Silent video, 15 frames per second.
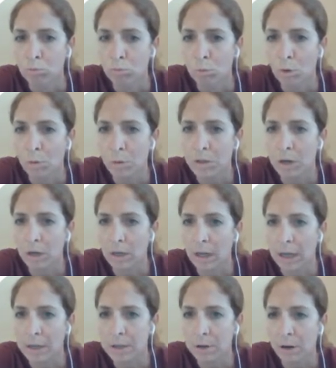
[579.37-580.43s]
what was our
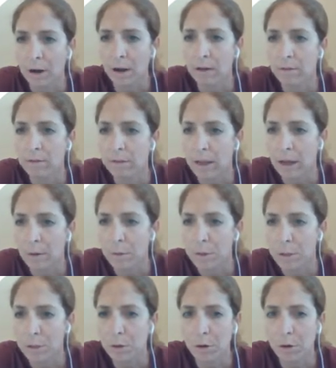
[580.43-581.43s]
last graph? That was